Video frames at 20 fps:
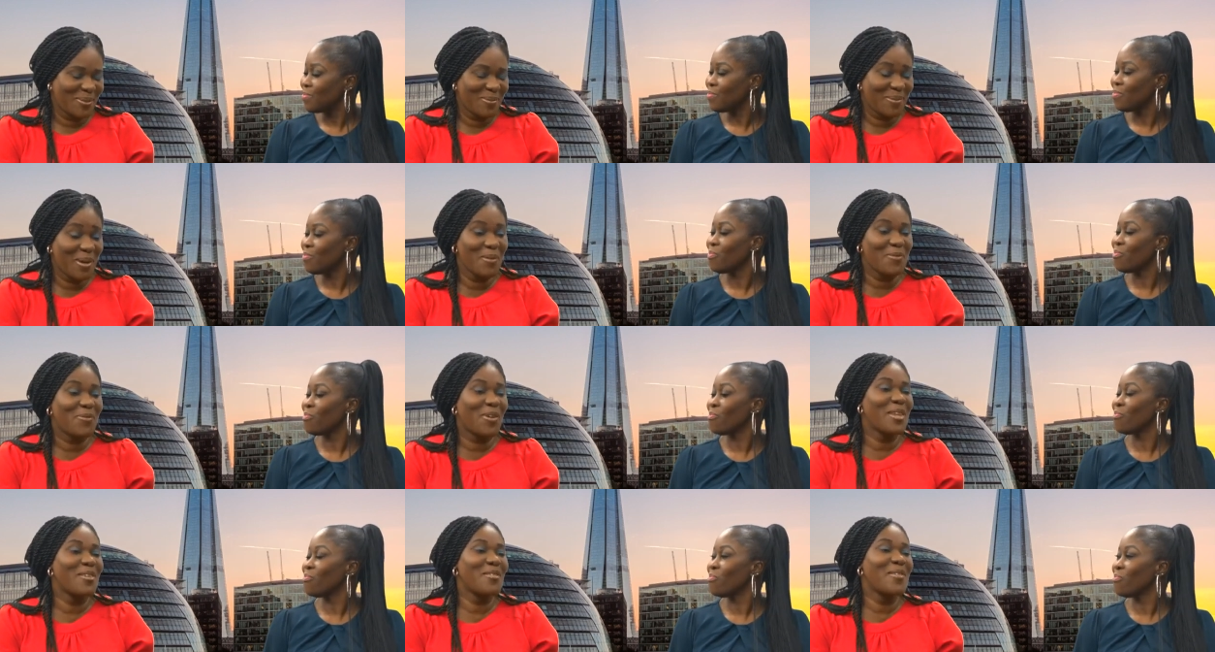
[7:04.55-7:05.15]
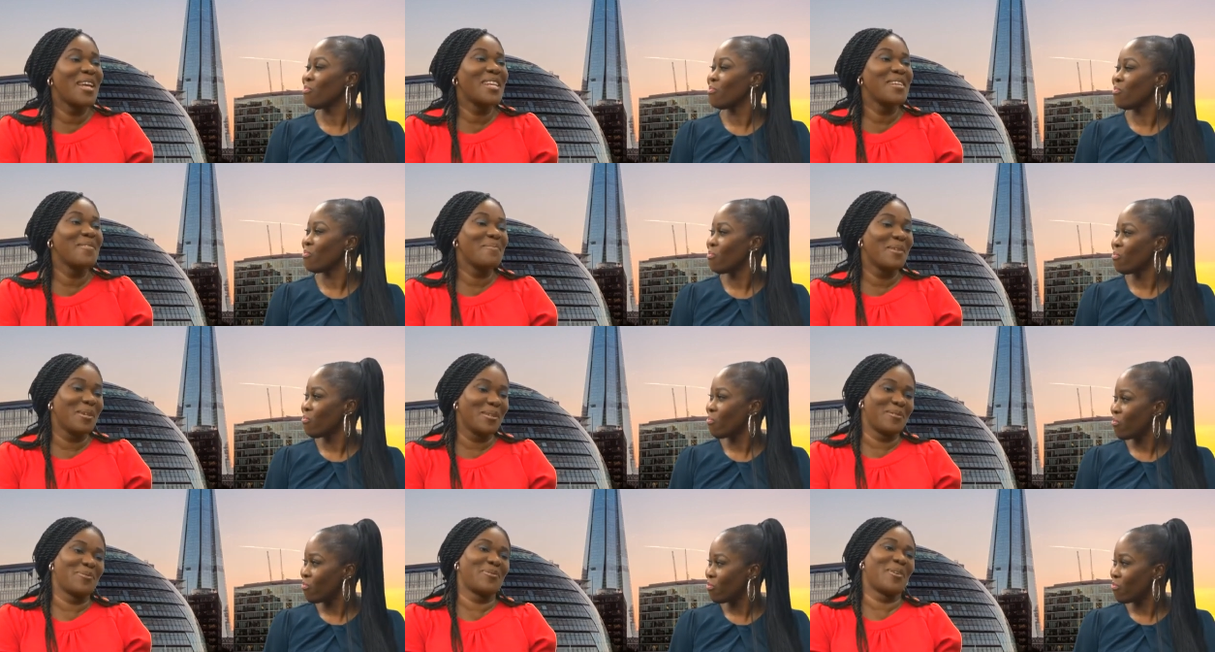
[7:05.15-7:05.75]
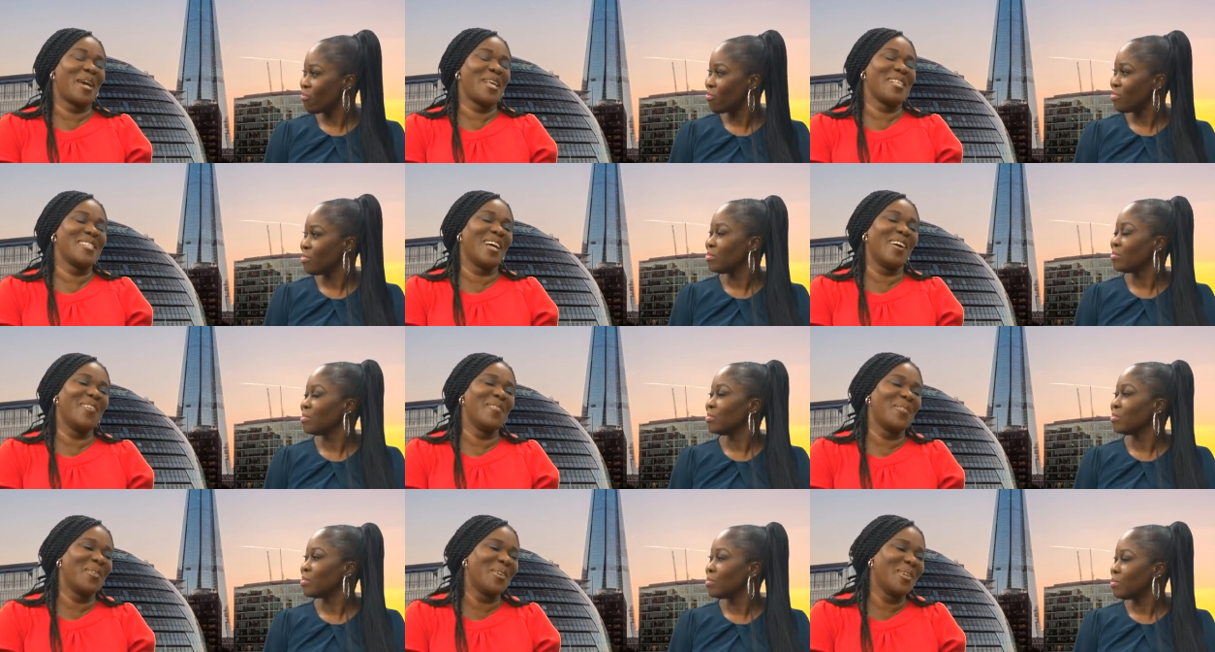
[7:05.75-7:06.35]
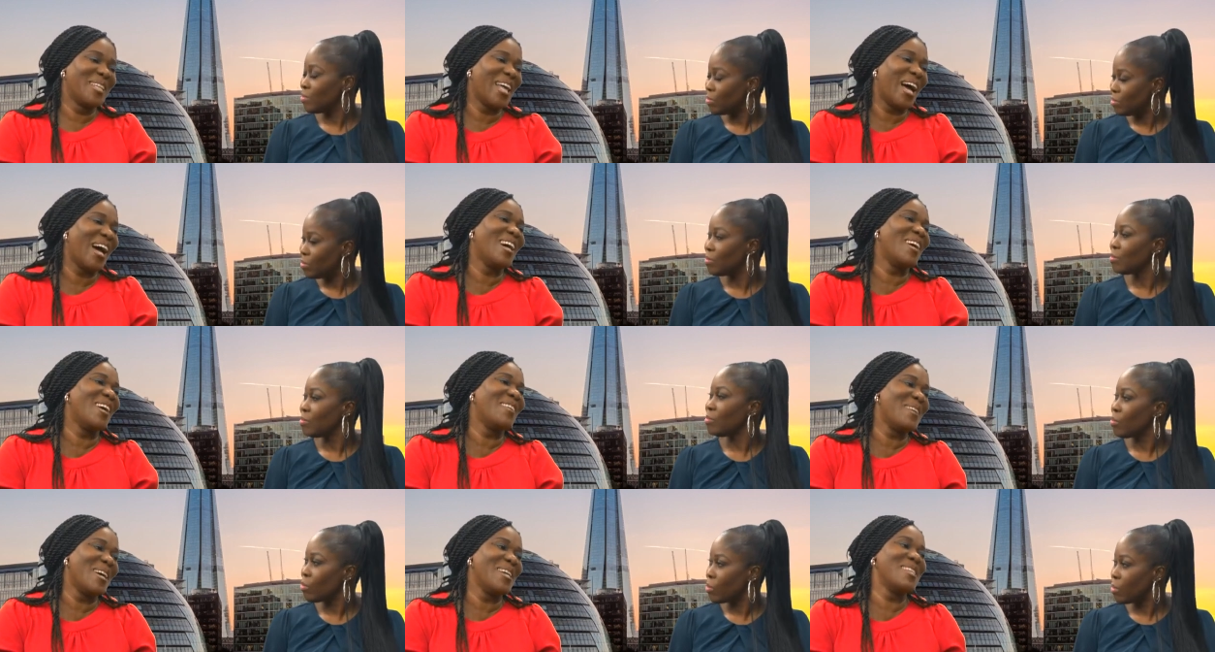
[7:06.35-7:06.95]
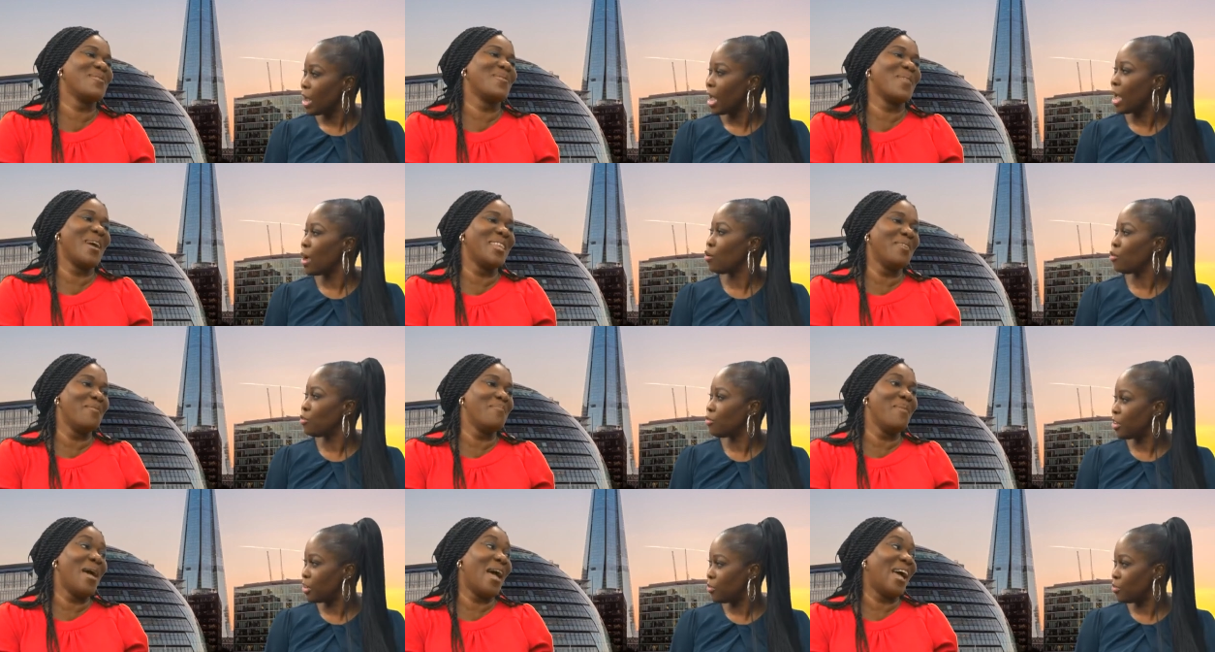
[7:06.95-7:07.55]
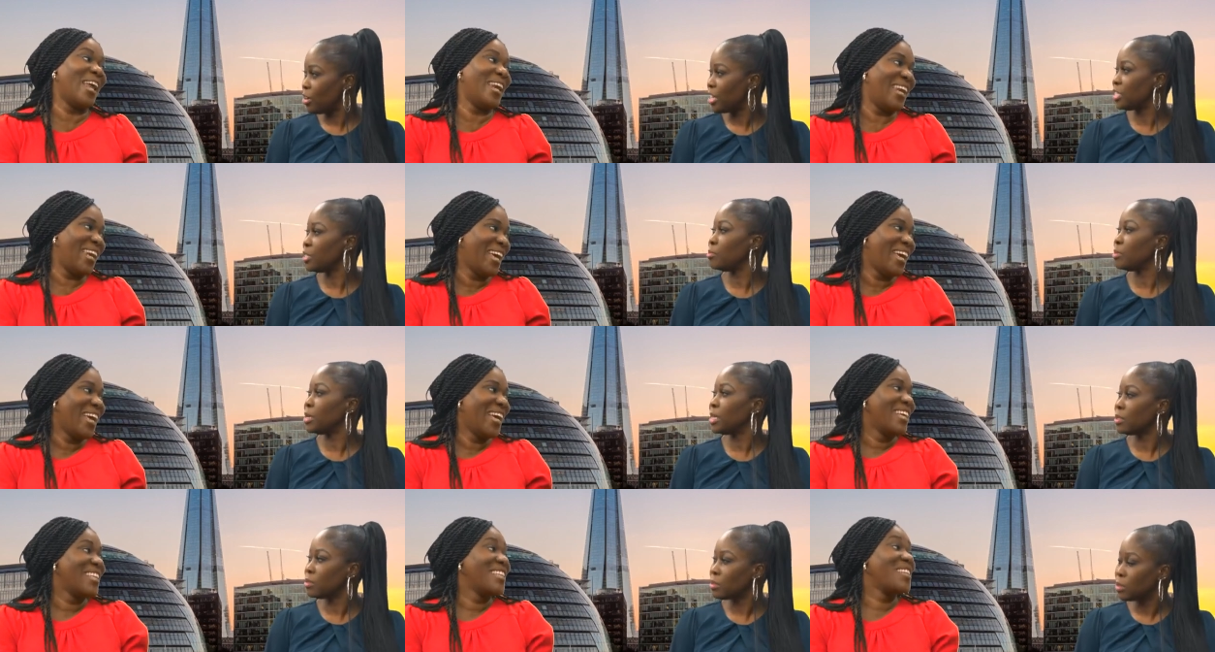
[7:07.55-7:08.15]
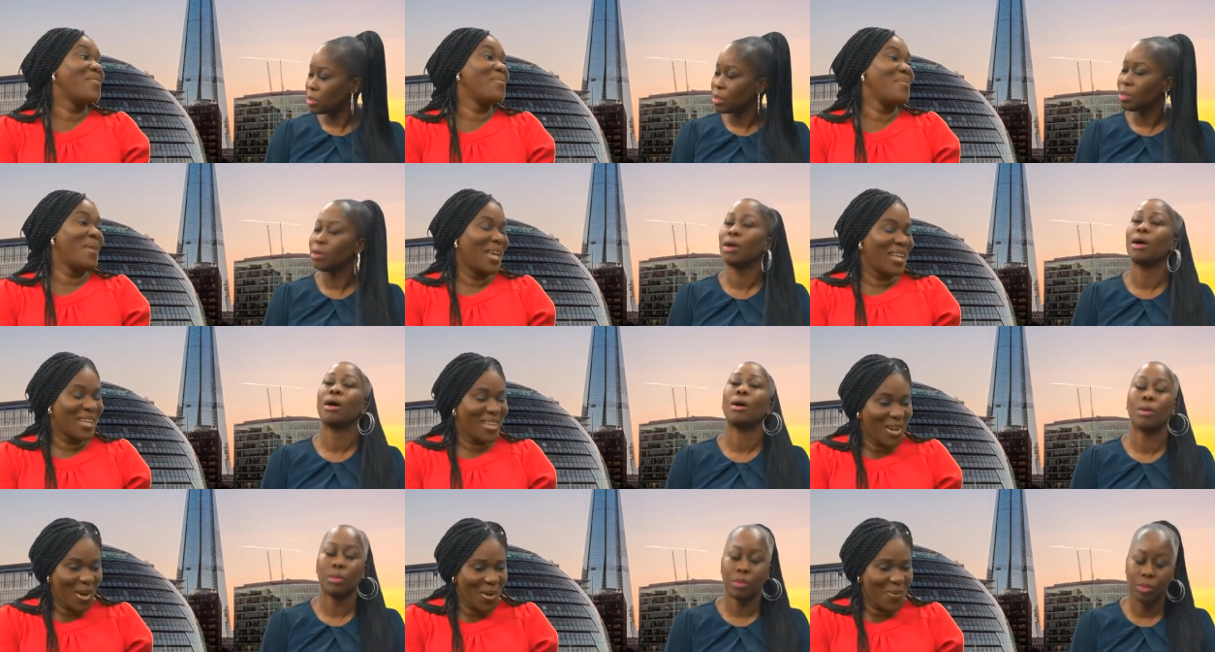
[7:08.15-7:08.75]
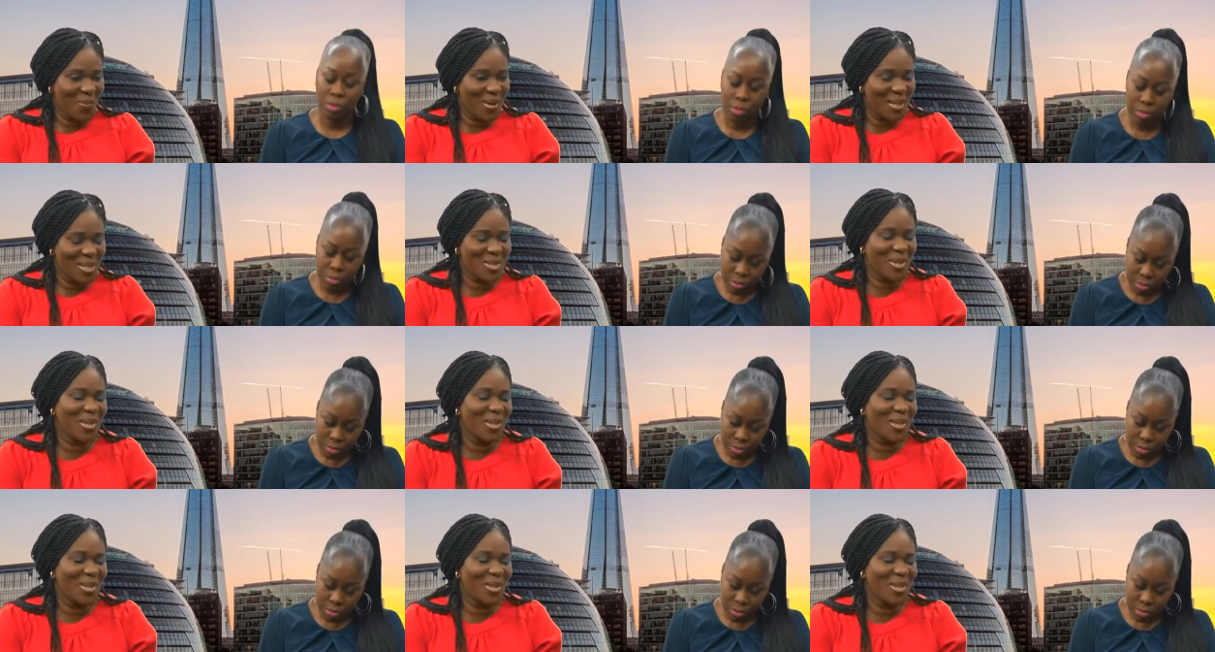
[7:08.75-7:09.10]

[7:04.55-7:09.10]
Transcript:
Speaker 1: But for the ready meals, for example, that is where the men, the men come in.